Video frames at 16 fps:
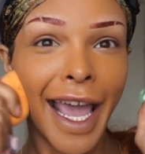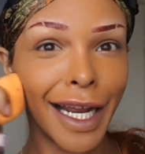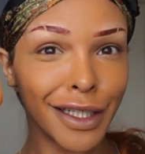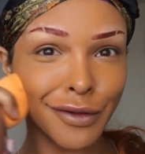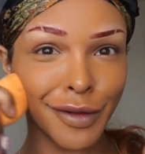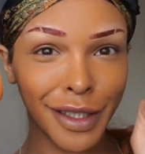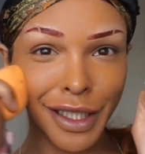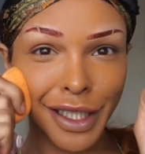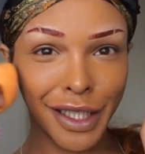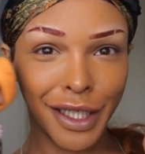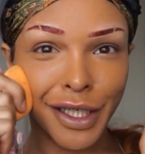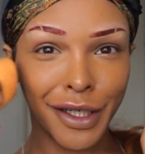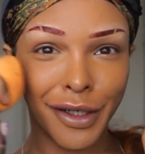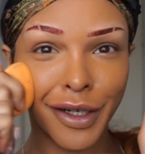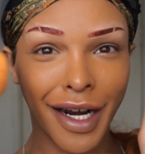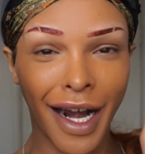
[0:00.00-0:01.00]
It is really
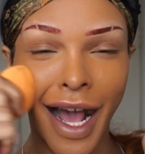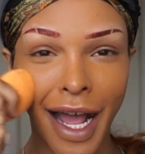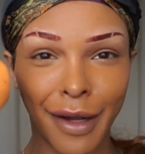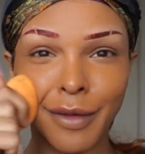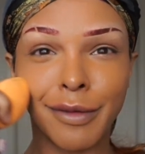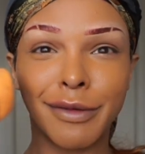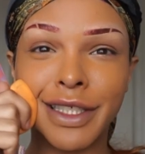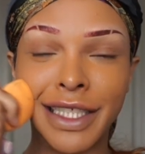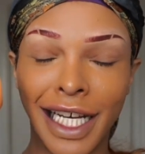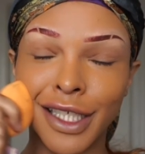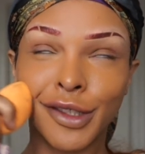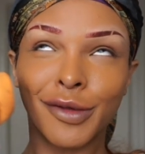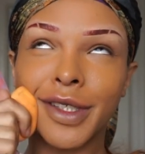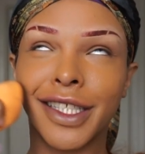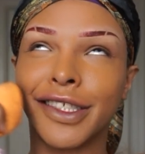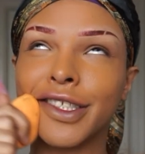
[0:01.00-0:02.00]
cute. I'm
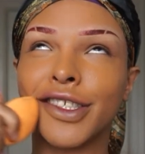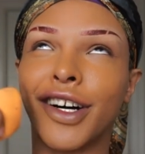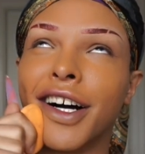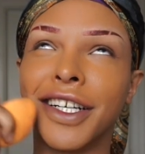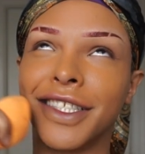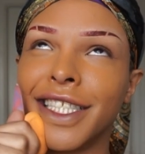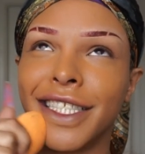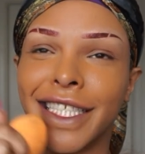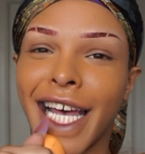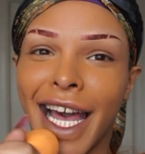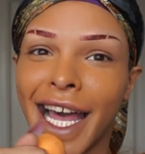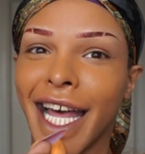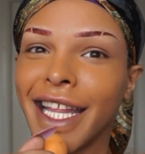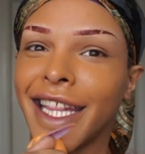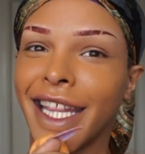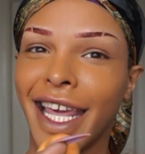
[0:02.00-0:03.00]
obsessed with the song
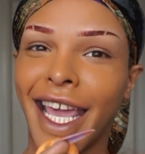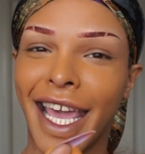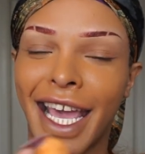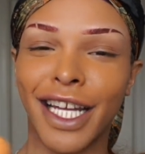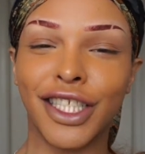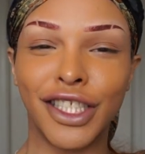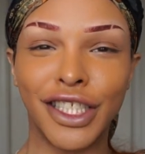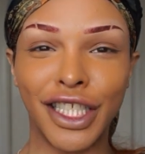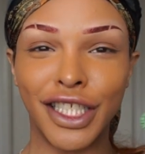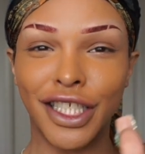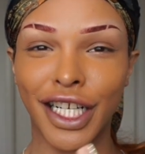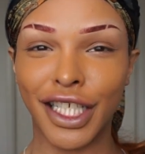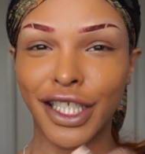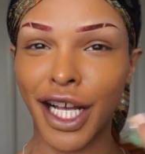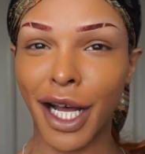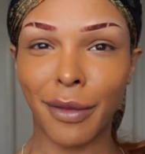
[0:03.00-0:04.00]
Death, and she
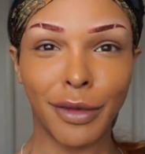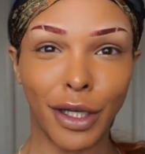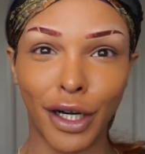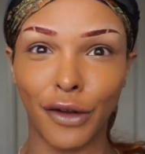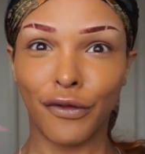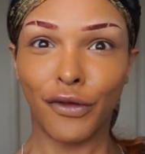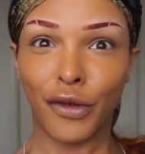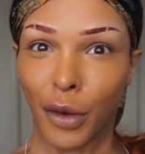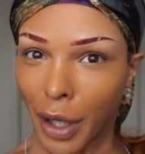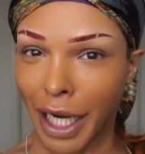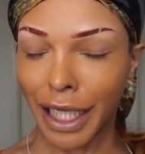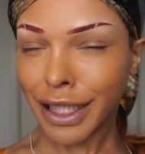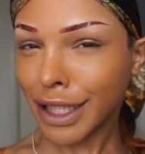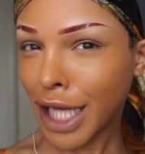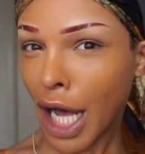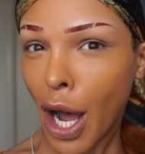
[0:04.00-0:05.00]
just uploaded
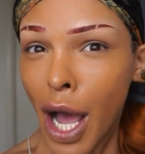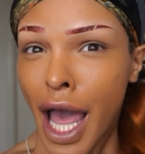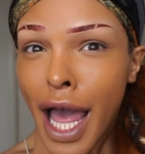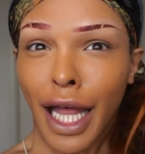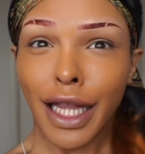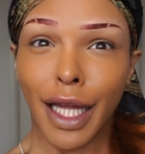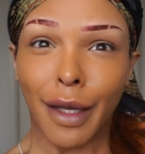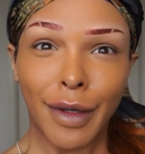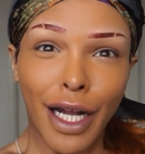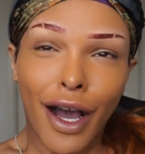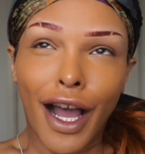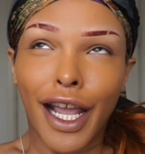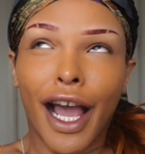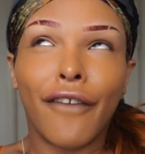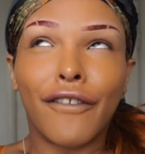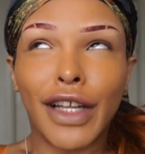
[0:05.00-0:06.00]
Void. So let me know
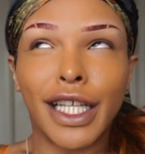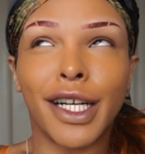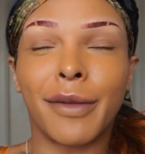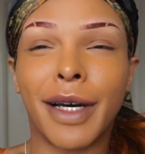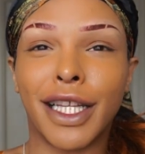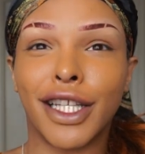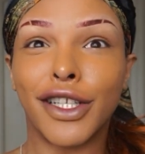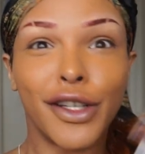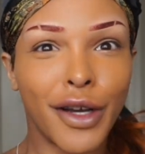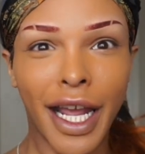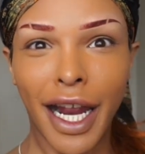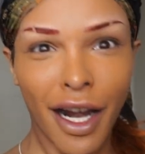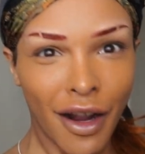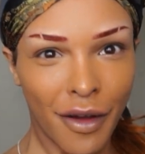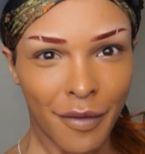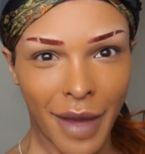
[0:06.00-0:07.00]
how y'all feeling about the new
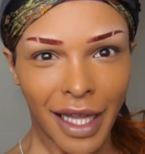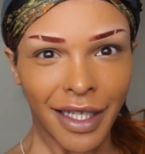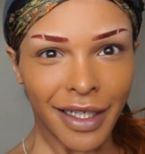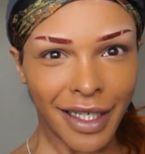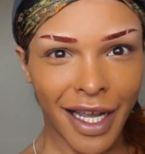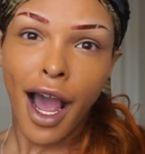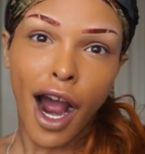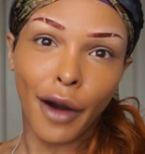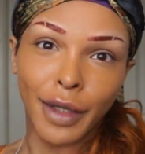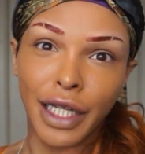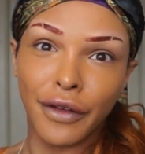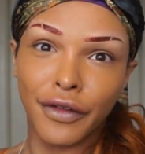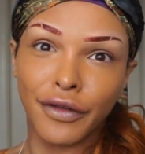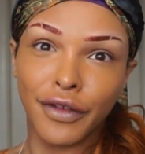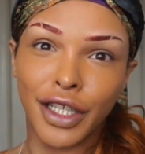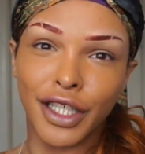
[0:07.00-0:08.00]
era of Melanie. Are we
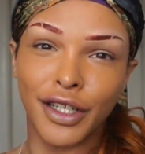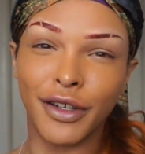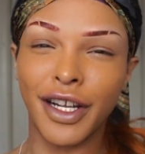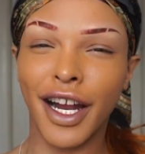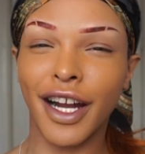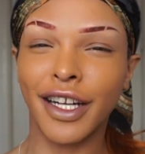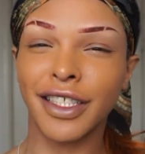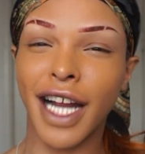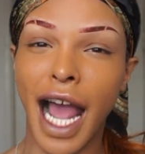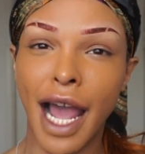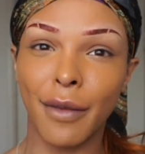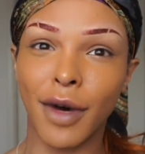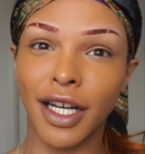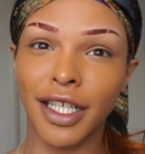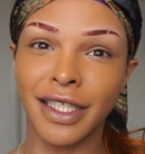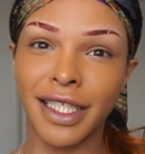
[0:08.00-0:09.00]
living for the new character?
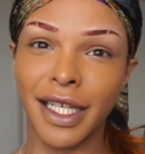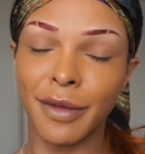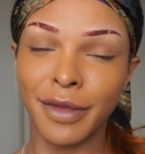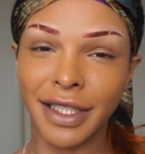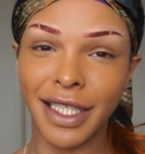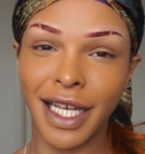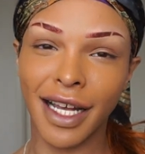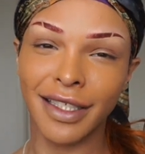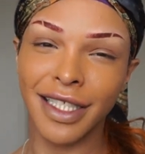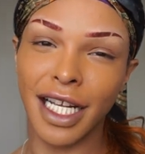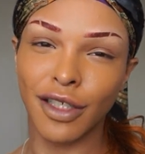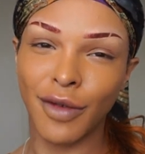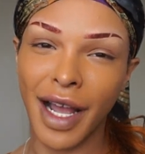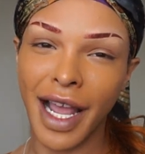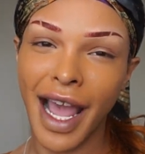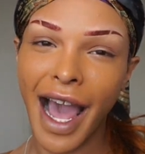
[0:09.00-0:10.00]
I'm honestly obsessed.
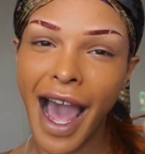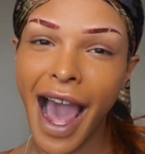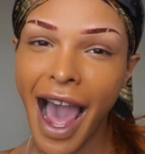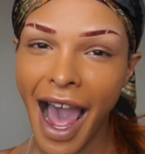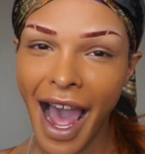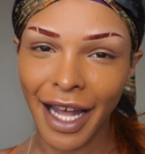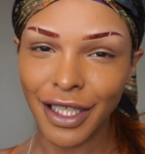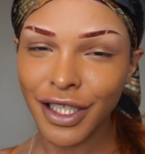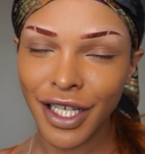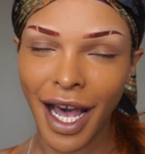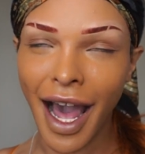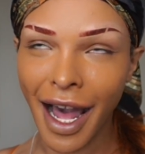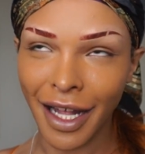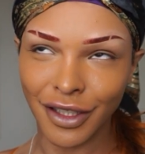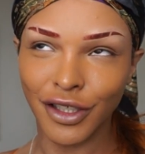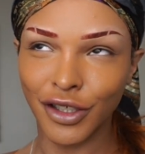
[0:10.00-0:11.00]
That's why I
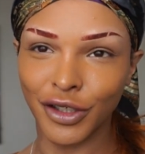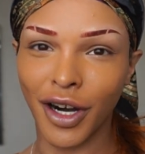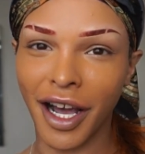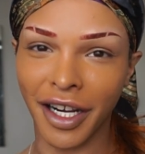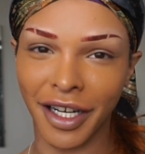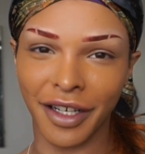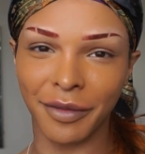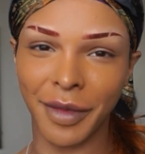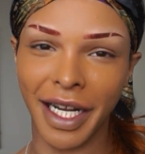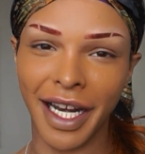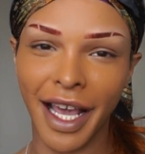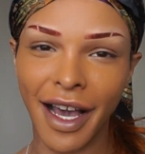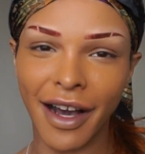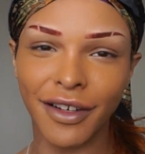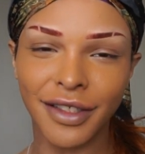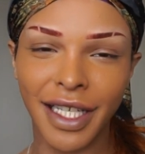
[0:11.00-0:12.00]
had to draw it on my
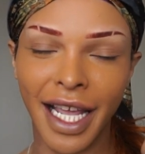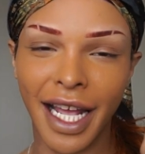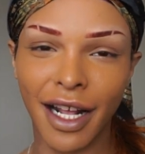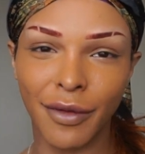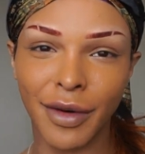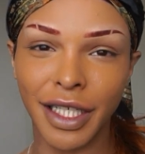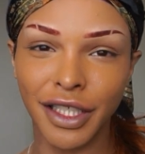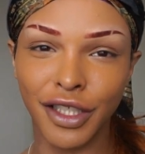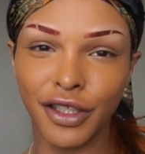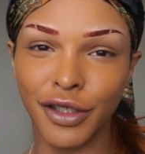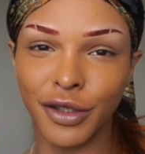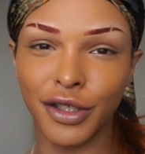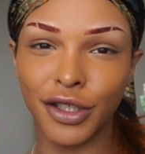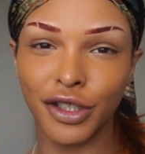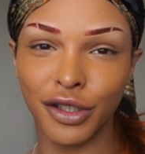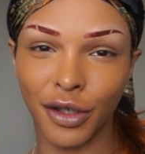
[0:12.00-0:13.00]
nails, and I wanted to
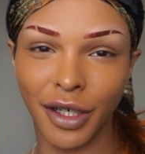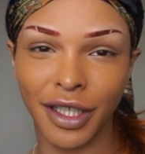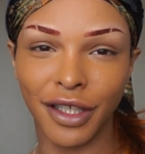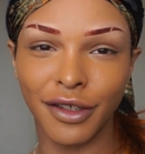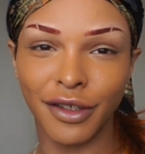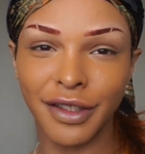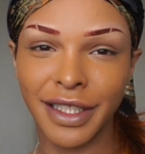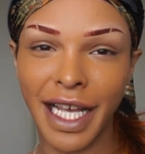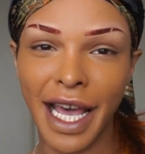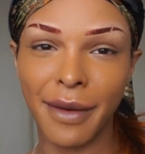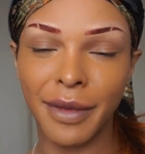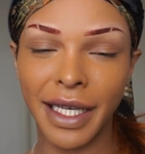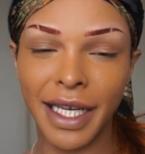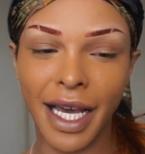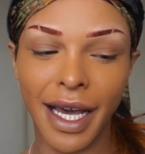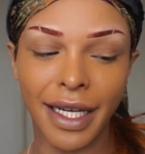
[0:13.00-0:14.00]
do a short little
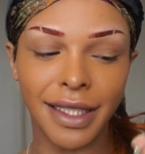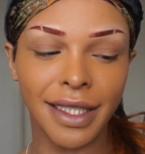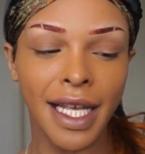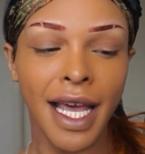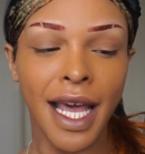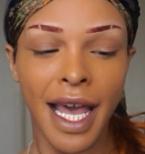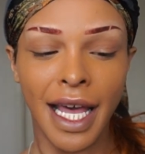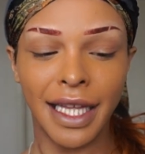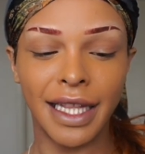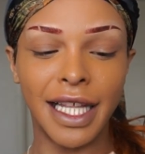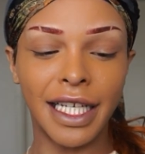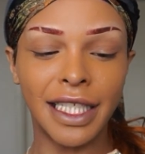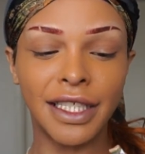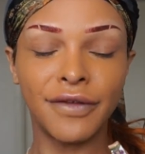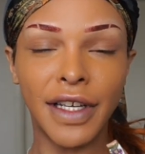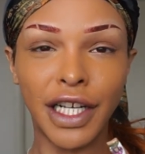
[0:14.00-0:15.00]
set because
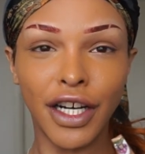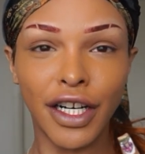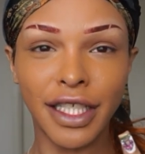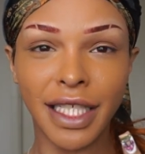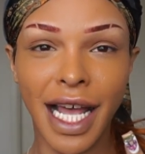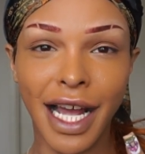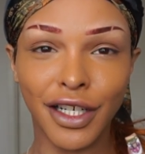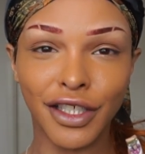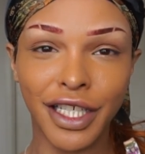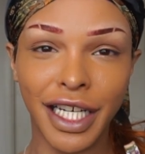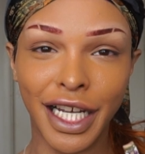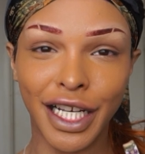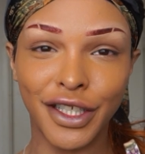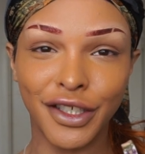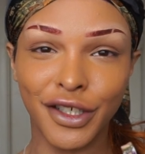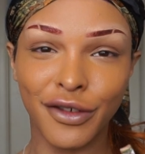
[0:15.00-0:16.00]
this finger is
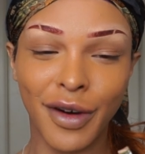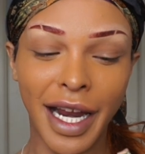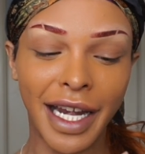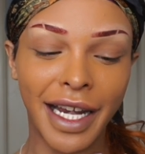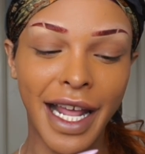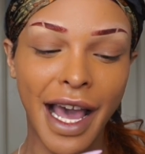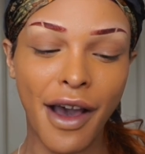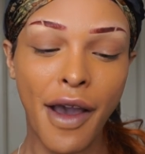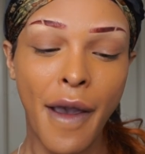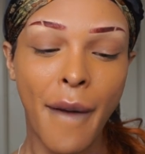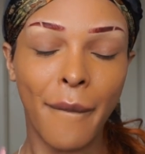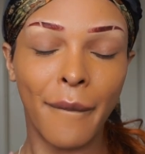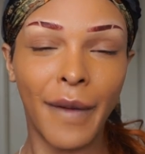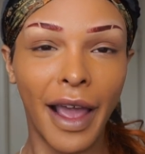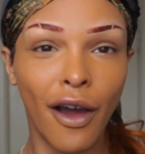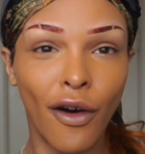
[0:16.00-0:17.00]
actually injured right now.
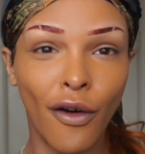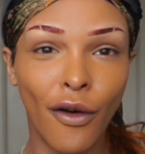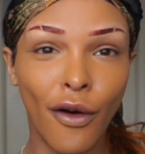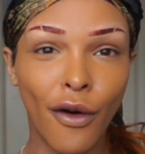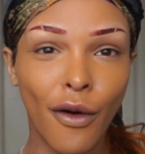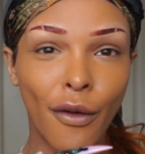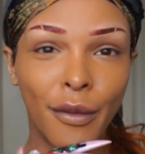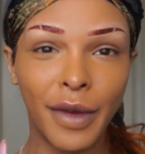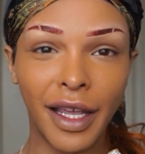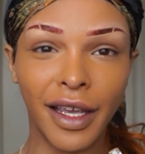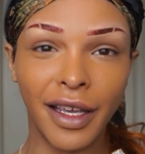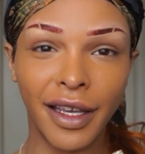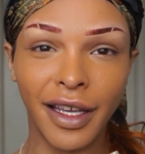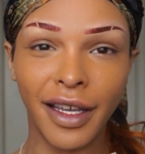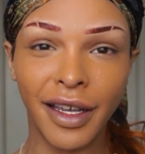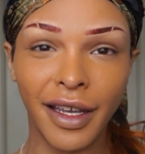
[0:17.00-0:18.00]
My whole
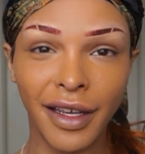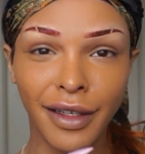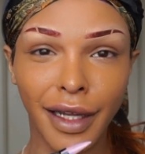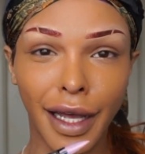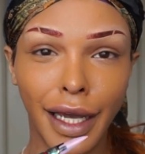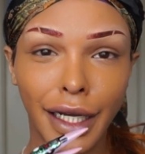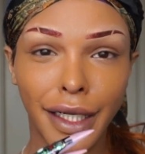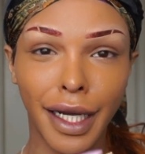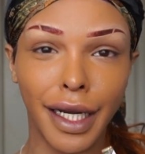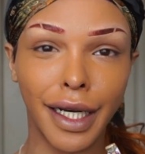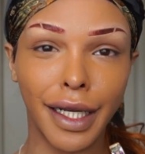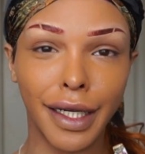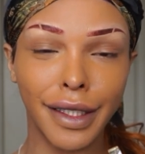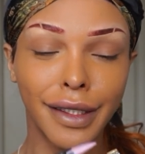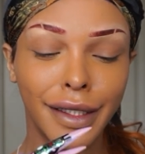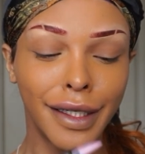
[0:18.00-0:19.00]
pinky, like, kind
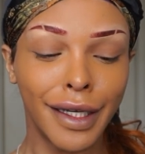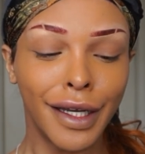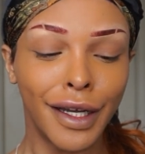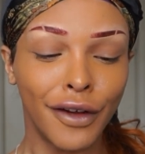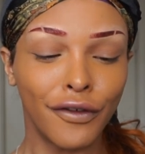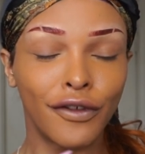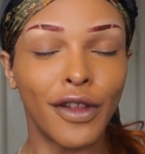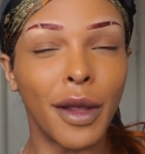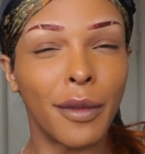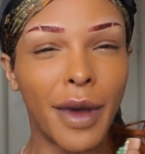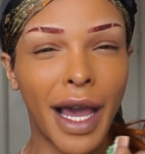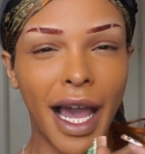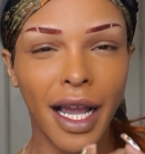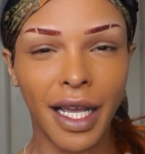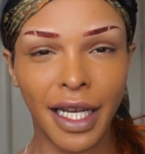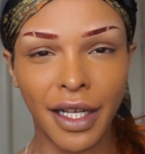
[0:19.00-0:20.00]
of flip
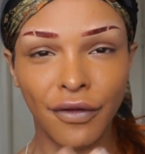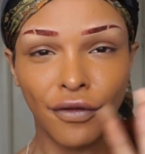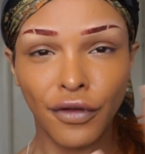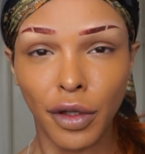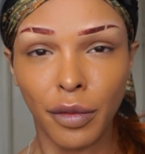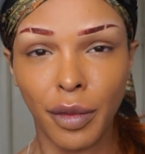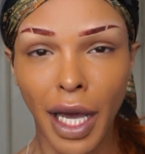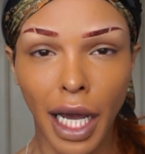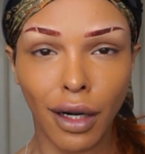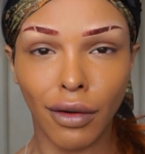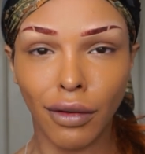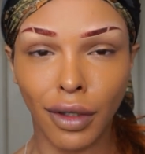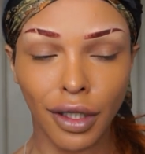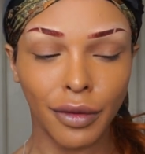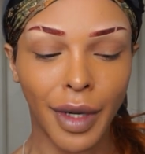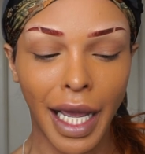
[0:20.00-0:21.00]
back. It didn't flip back
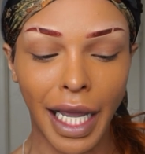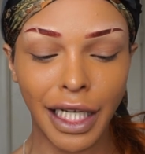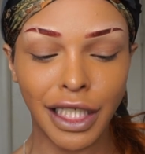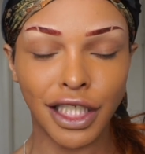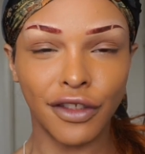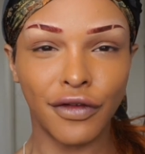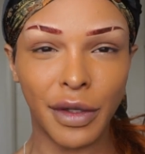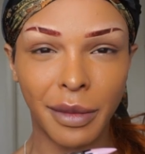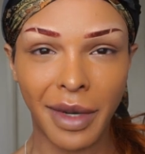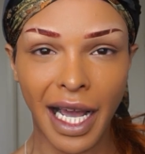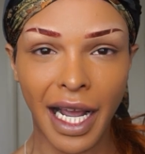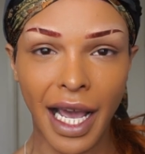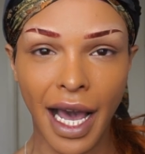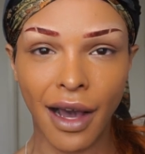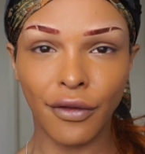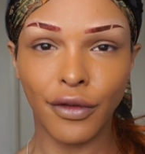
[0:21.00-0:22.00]
all the way. It just flipped
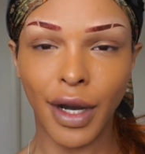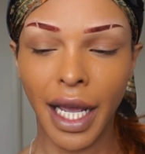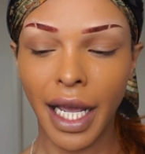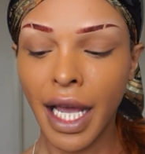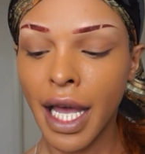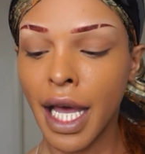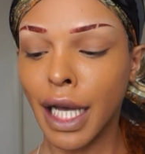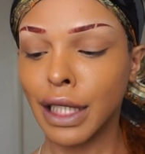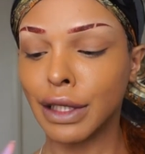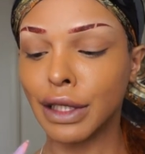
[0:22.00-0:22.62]
back halfway.